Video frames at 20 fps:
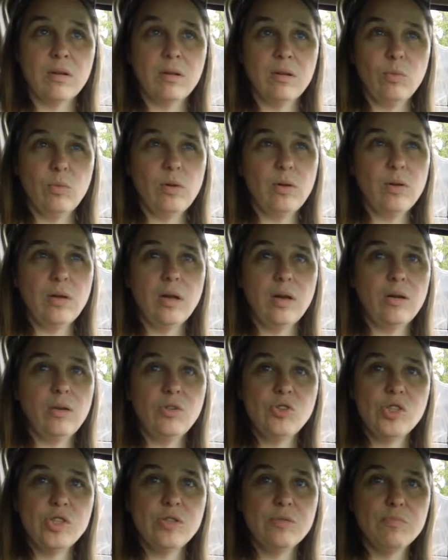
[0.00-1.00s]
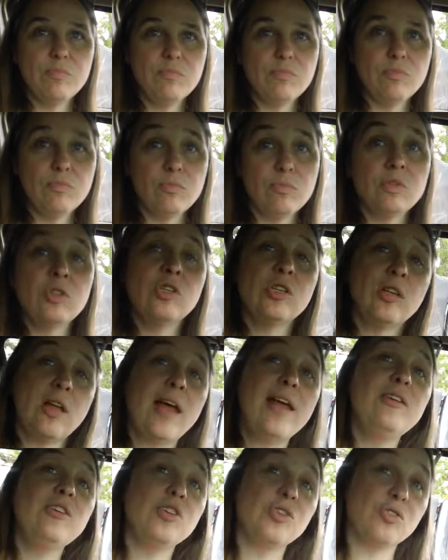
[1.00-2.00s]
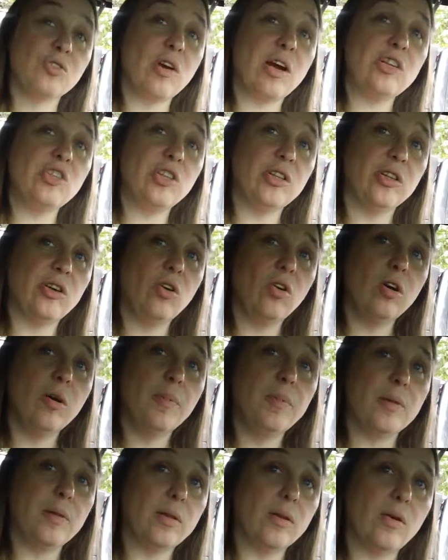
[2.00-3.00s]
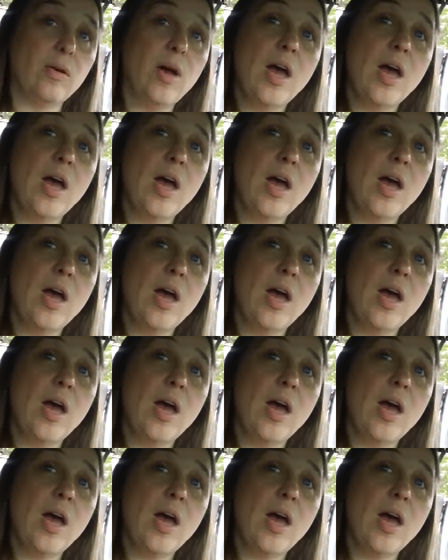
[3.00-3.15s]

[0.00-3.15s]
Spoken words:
Well, no, she likes to scratch on the carpet though.